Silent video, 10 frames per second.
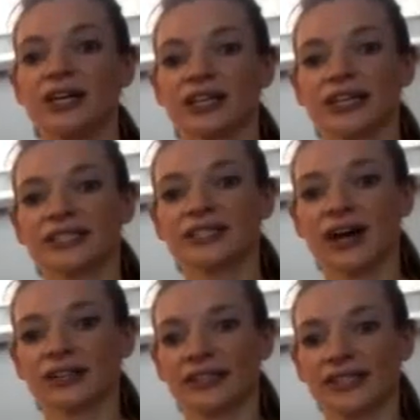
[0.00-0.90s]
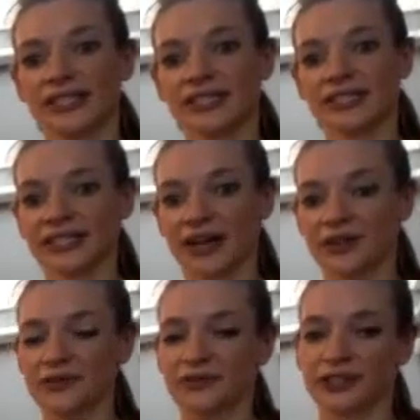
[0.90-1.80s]
Let's knock the knees
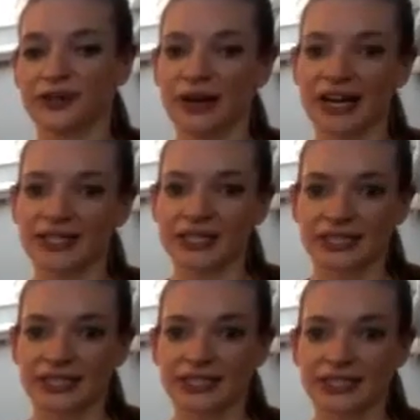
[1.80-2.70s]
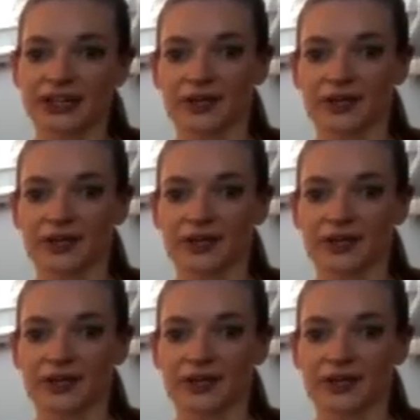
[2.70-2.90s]
together, feet are mat distance,